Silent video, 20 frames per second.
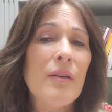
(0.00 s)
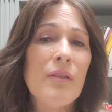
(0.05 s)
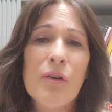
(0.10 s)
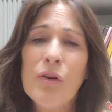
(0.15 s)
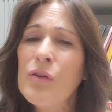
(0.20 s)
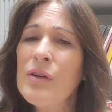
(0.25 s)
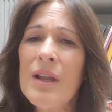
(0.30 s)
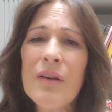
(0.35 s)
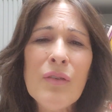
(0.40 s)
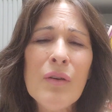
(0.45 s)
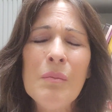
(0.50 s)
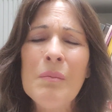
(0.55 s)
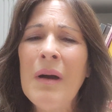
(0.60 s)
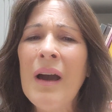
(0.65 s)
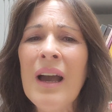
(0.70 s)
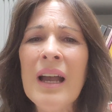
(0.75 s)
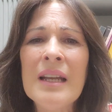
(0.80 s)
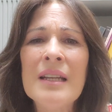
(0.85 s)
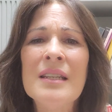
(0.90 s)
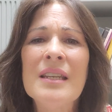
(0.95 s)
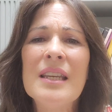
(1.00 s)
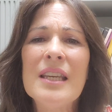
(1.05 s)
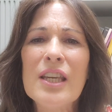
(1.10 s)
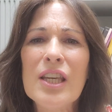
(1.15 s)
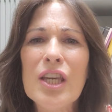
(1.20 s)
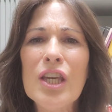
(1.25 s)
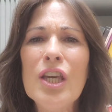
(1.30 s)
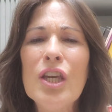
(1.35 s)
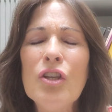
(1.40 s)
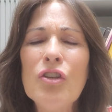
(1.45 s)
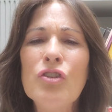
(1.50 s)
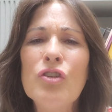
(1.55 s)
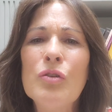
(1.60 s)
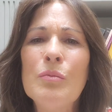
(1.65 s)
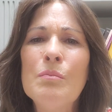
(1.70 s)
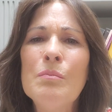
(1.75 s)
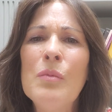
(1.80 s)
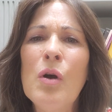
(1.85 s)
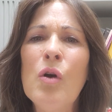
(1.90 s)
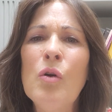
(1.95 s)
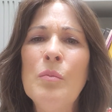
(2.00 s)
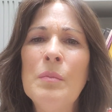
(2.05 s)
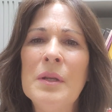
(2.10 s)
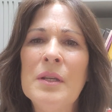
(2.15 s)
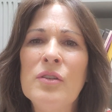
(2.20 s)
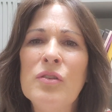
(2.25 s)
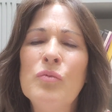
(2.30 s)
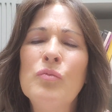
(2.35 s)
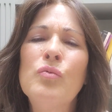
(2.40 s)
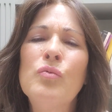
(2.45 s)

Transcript: or never mind, each moment